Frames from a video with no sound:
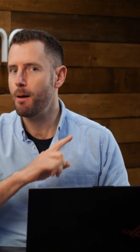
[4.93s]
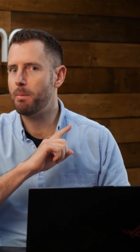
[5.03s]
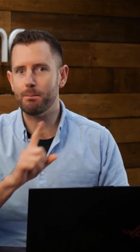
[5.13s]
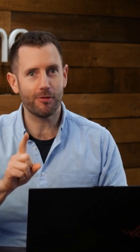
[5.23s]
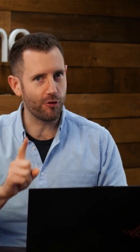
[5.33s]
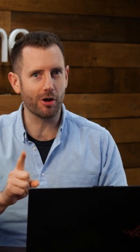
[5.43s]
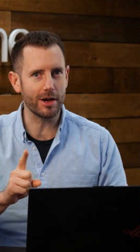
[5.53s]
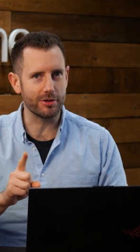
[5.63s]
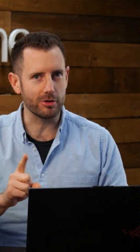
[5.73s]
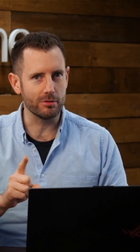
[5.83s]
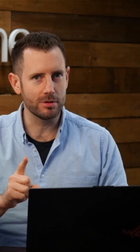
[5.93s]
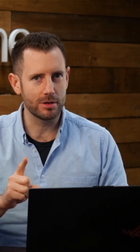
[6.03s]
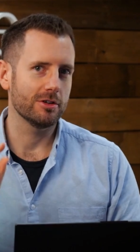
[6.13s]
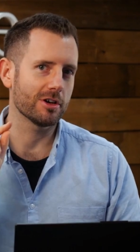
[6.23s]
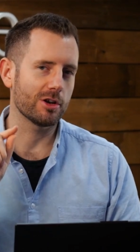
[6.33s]
But before I do,
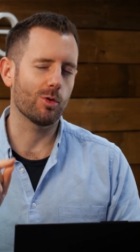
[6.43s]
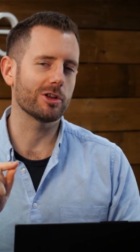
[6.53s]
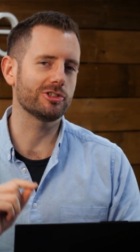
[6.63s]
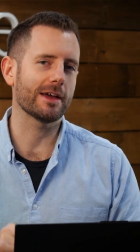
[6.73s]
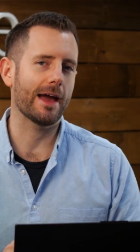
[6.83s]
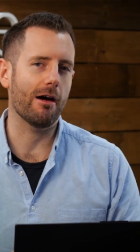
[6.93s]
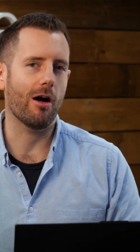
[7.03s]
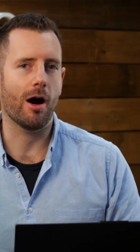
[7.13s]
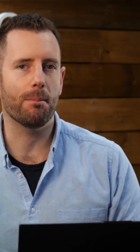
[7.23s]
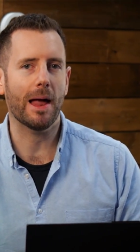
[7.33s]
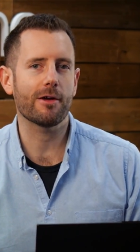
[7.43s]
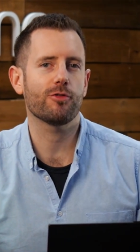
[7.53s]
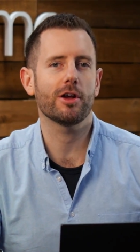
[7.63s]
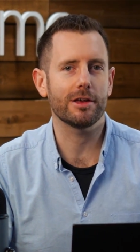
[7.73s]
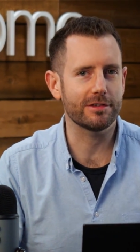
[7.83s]
you're going to want to check out our Black
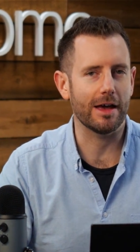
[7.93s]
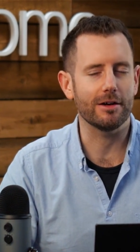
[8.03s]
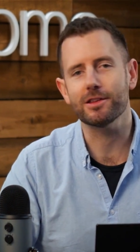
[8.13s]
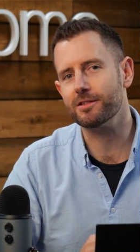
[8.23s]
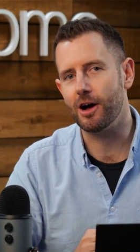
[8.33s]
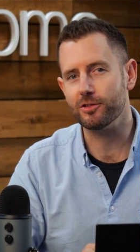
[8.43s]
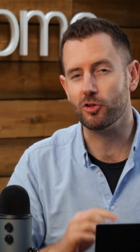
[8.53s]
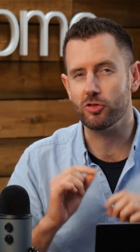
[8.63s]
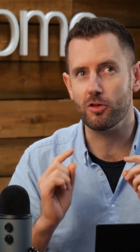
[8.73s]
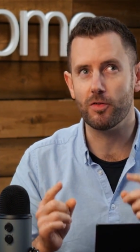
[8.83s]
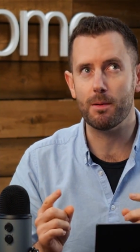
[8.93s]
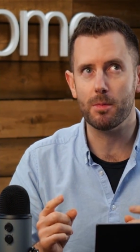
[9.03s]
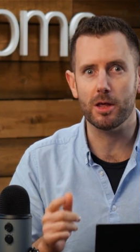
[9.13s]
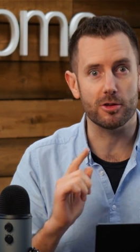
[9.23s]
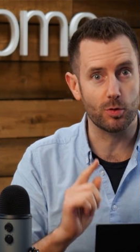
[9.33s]
Friday sale that starts on
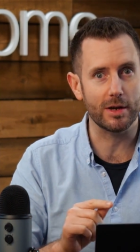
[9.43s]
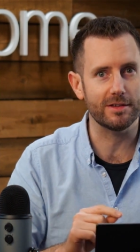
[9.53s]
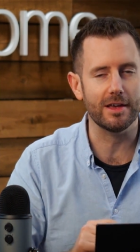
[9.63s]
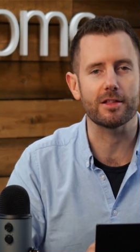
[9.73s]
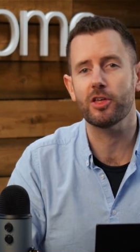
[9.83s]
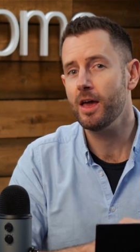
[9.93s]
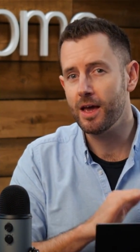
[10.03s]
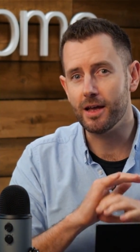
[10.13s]
November the 26th.